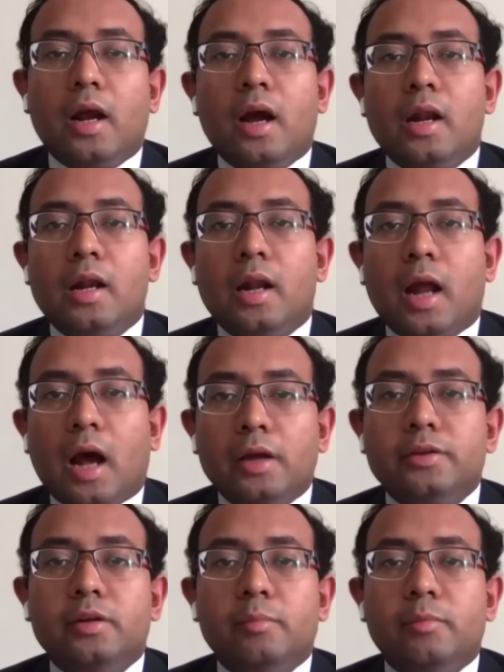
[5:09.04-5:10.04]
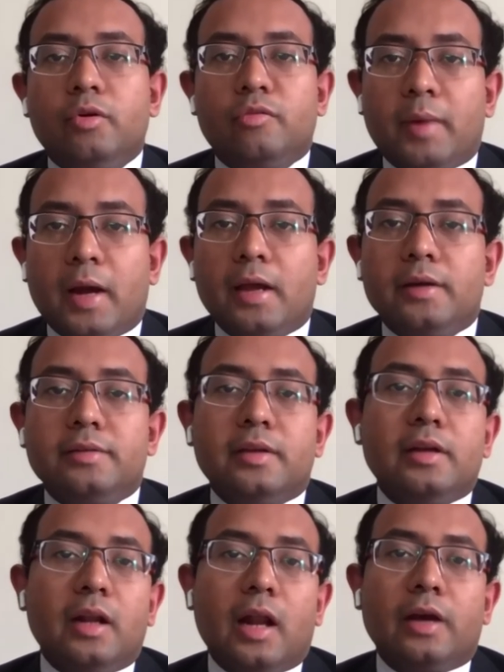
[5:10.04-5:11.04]
a large number of buyers and a
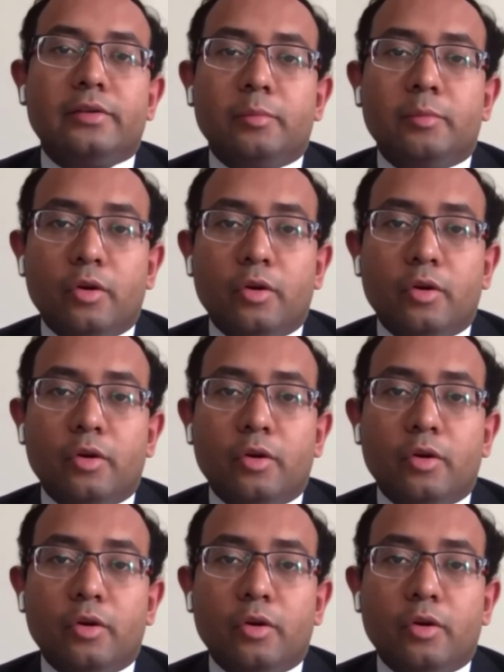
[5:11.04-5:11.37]
large number